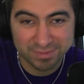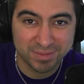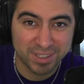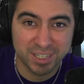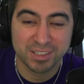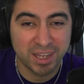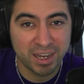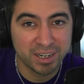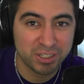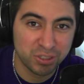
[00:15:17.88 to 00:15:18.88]
is
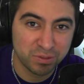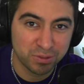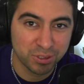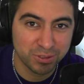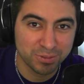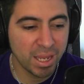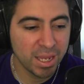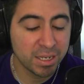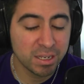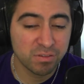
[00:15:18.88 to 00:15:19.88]
not an issue for you.
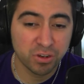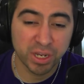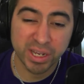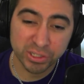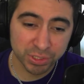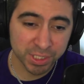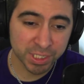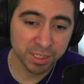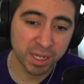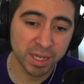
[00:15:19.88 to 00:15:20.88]
And if you're interested
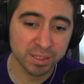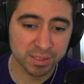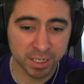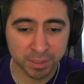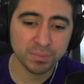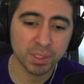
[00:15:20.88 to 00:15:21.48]
in the headset,